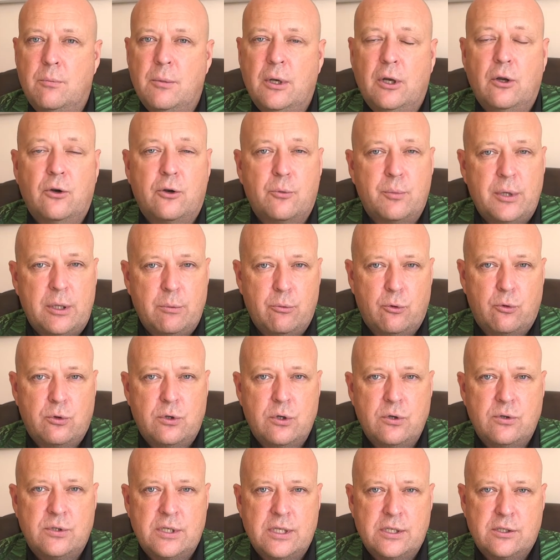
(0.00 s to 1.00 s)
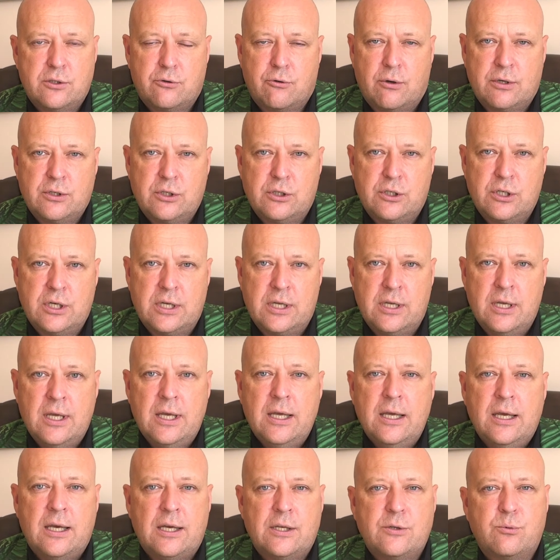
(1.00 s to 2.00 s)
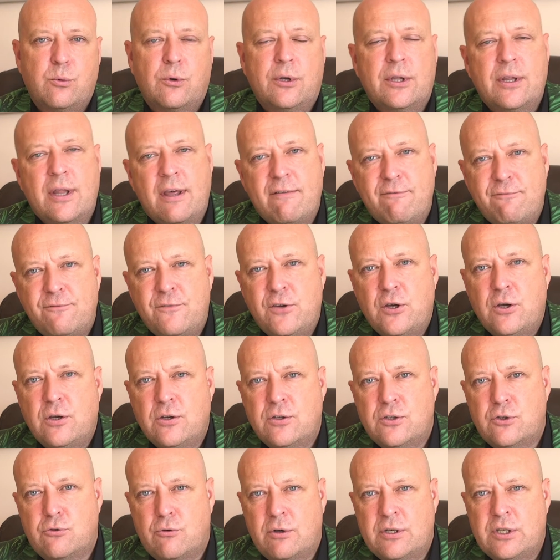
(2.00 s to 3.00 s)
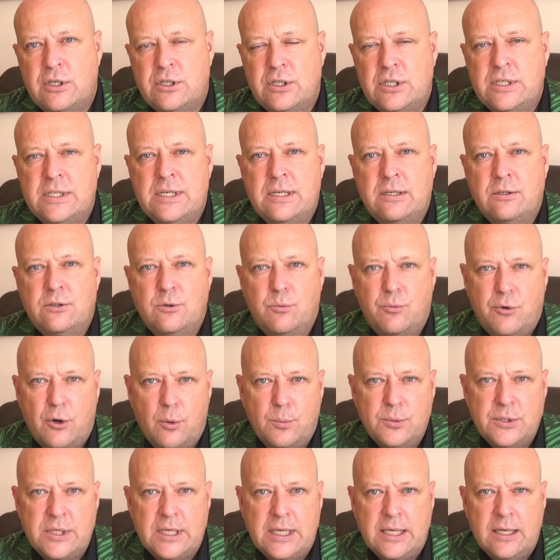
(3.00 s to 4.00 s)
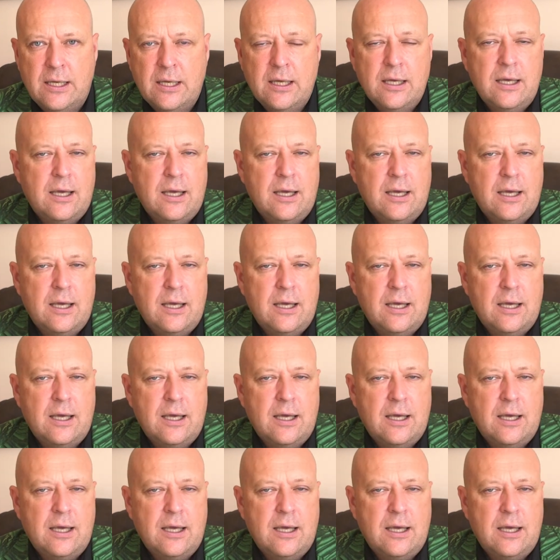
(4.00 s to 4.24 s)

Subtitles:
A lot of people use this strategy as one of their first strategies into property.